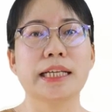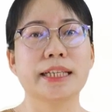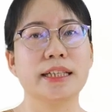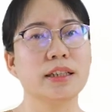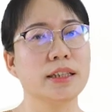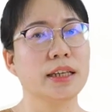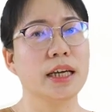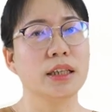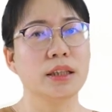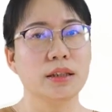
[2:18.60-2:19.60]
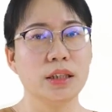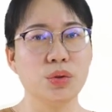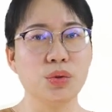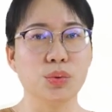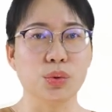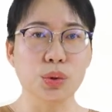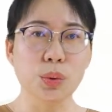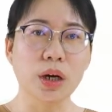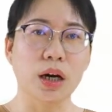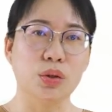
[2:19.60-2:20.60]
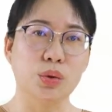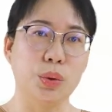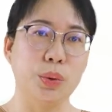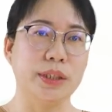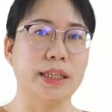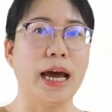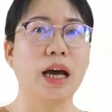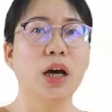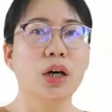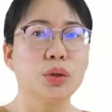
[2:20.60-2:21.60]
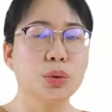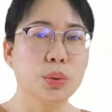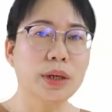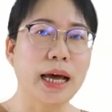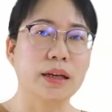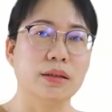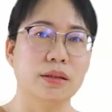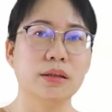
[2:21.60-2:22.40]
how does the soil form as a result of these combined factors?